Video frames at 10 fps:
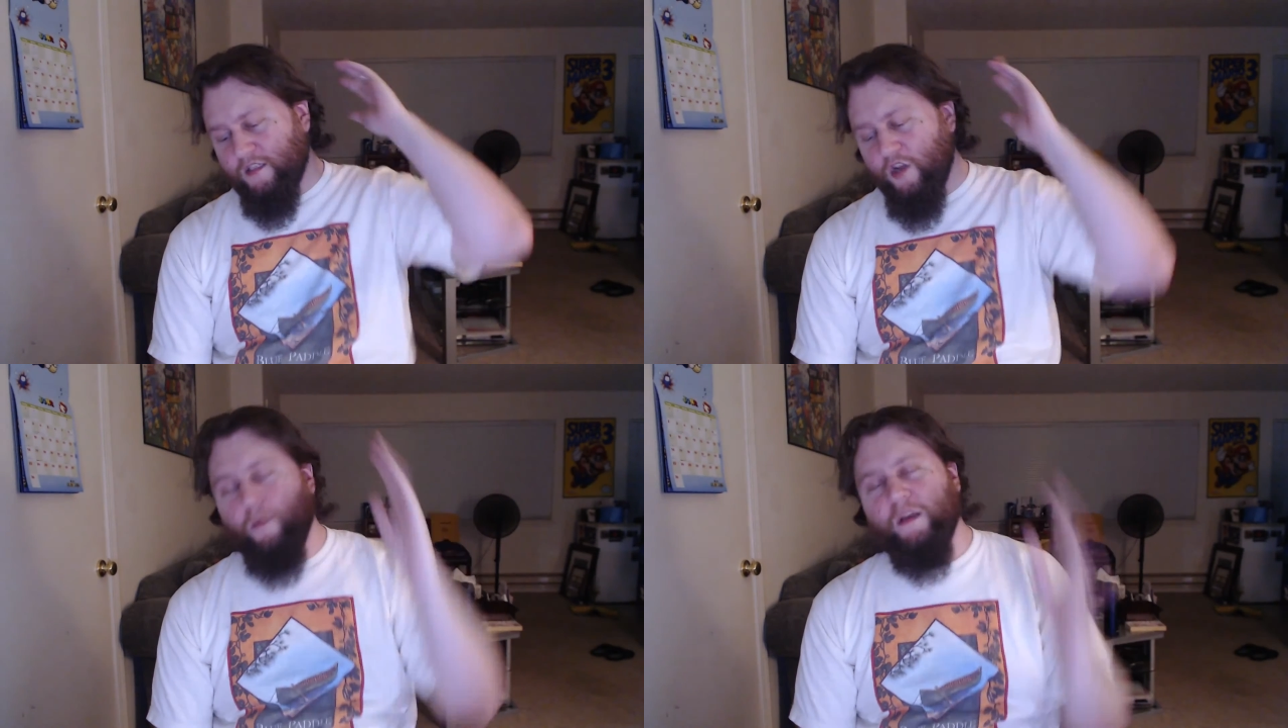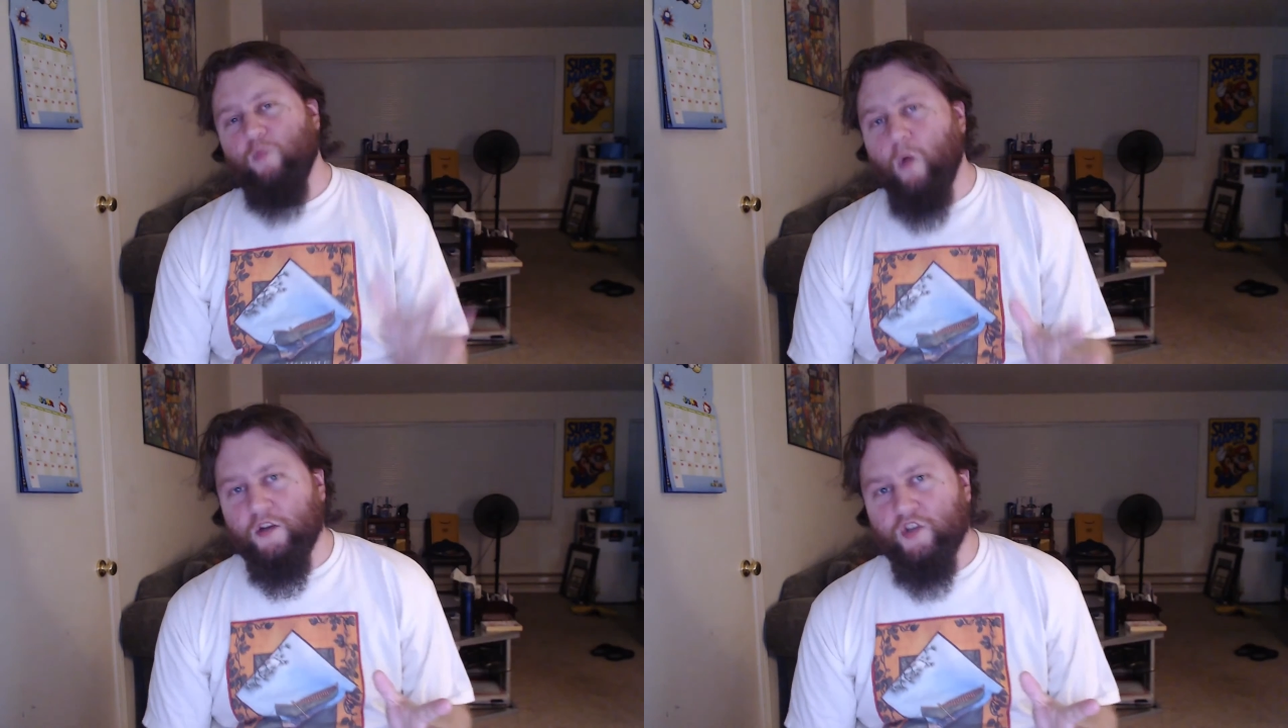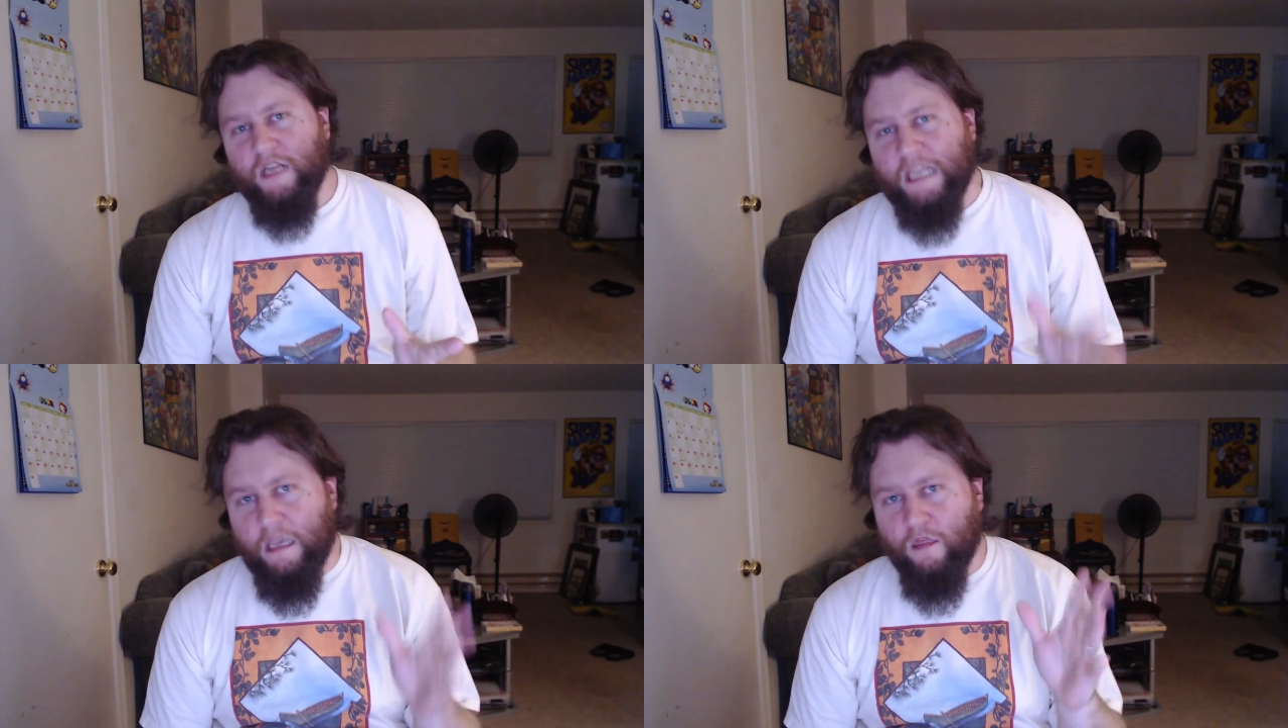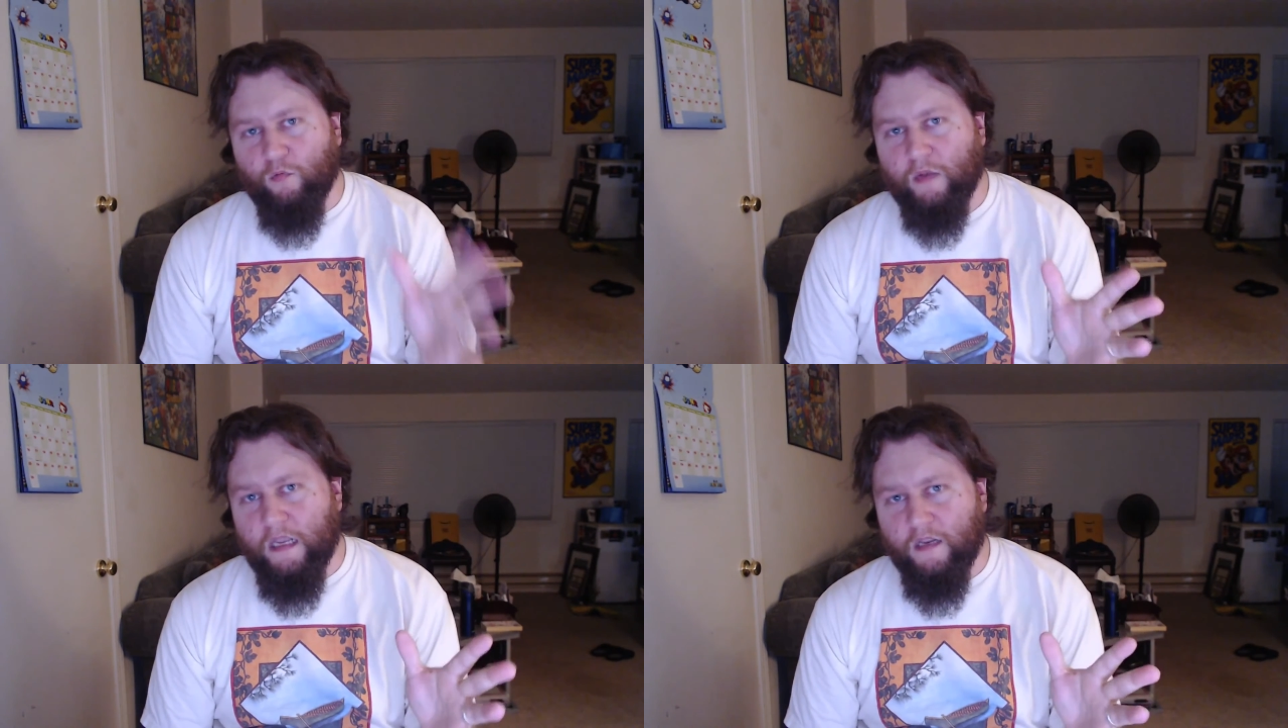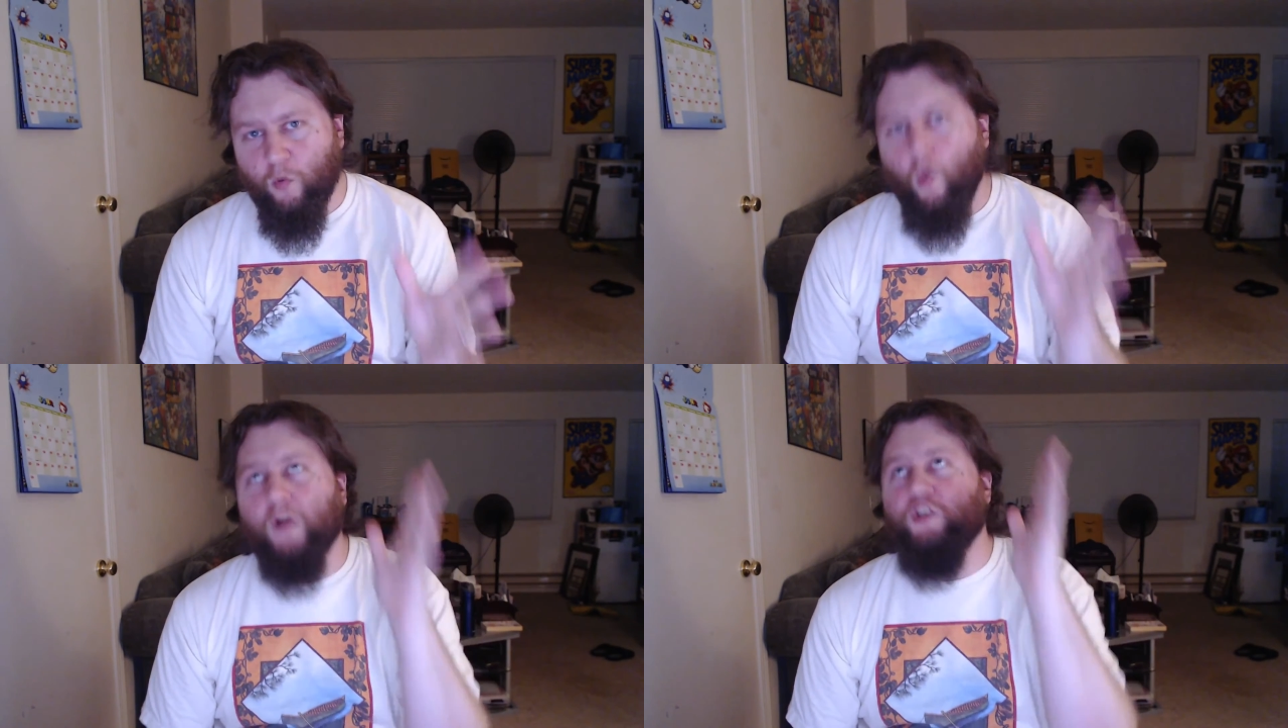Nobody's watching E3 to
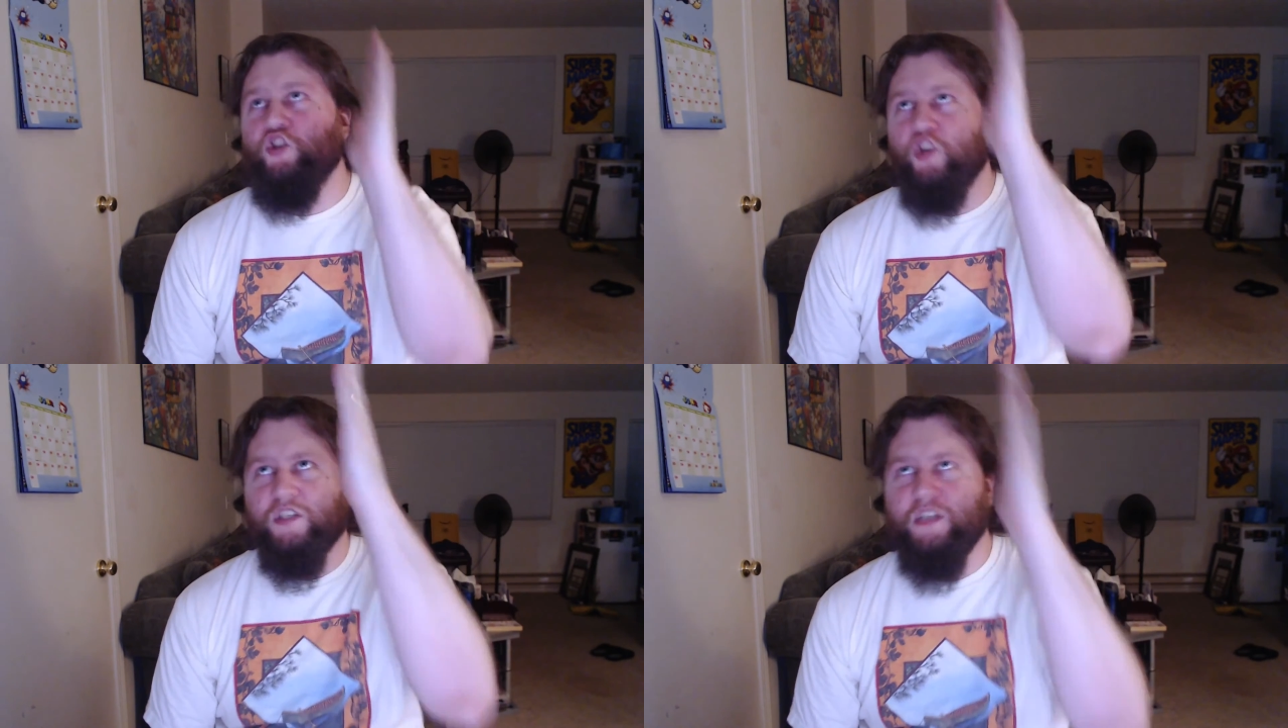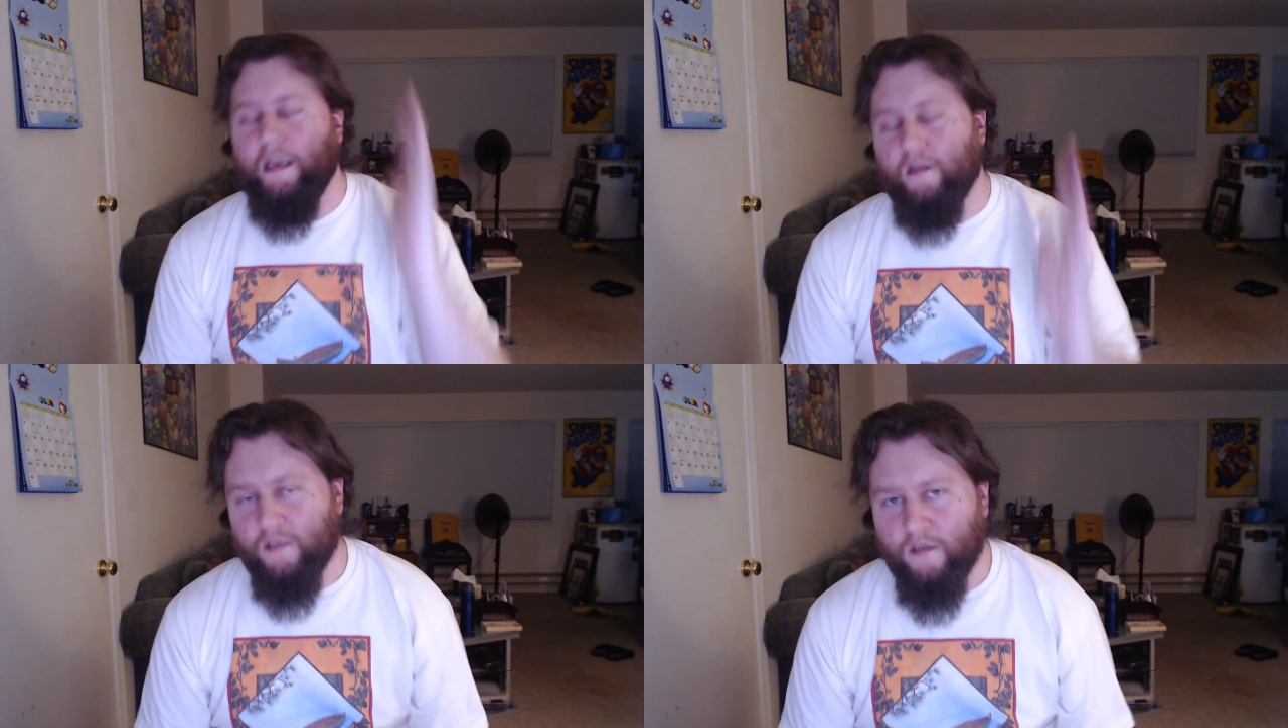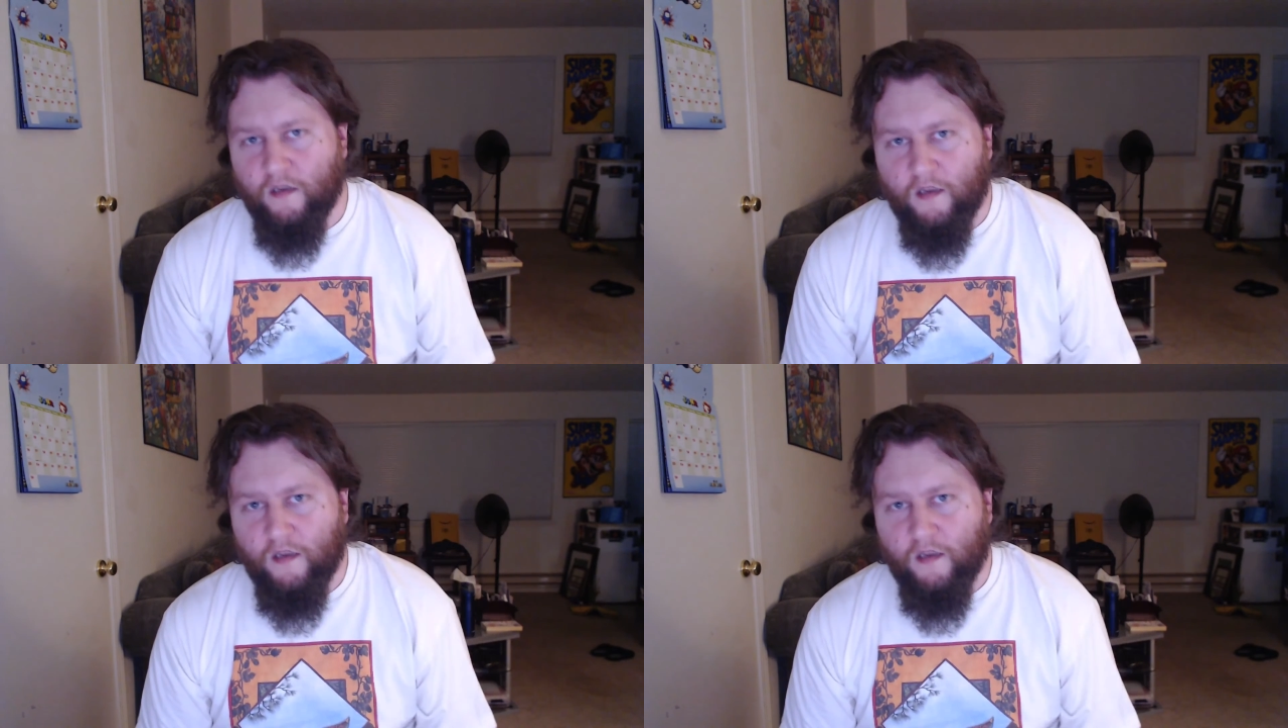watch Just Dance.